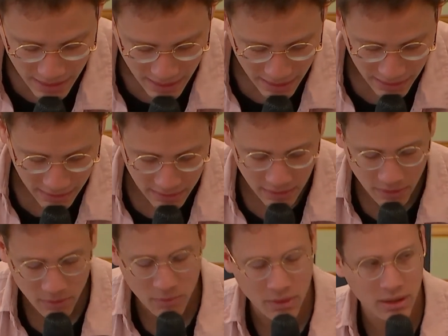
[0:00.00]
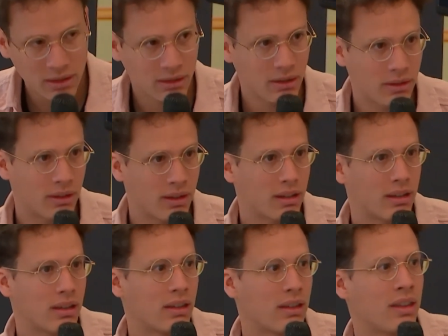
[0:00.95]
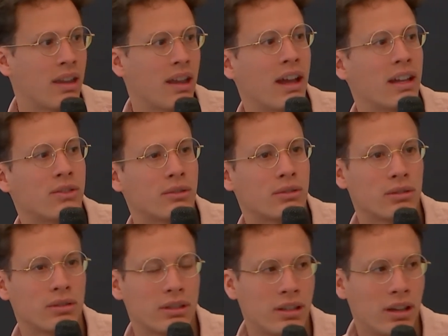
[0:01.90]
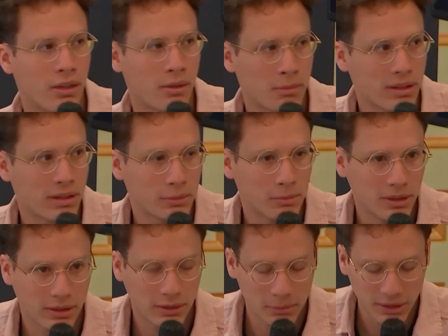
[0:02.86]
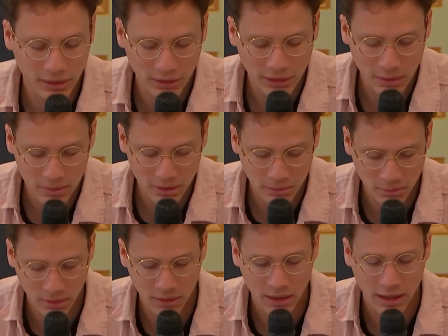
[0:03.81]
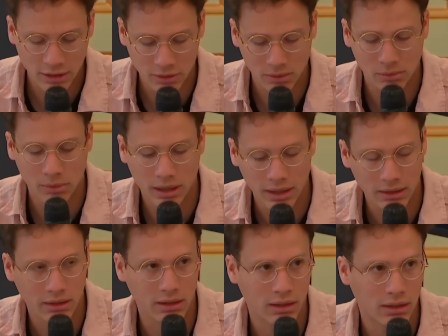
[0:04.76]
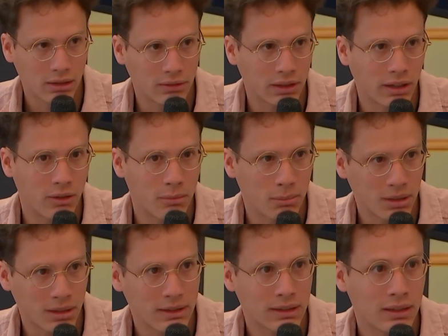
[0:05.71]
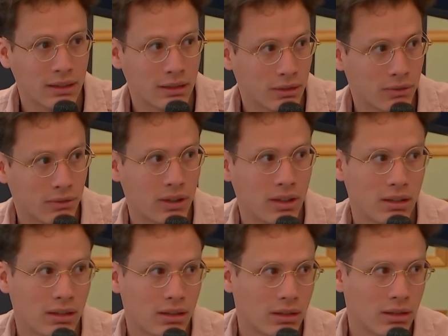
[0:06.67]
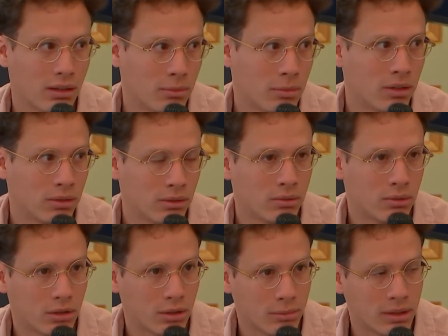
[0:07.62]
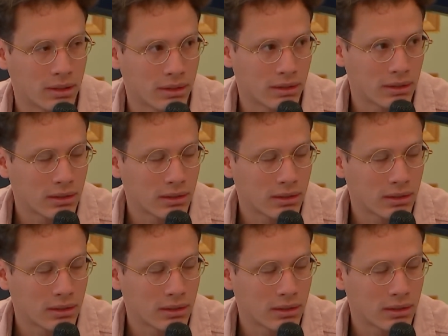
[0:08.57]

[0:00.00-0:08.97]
And what do you think the actual, not the biggest misconception, but the actual reality of like the biggest inconvenient about your rollup is?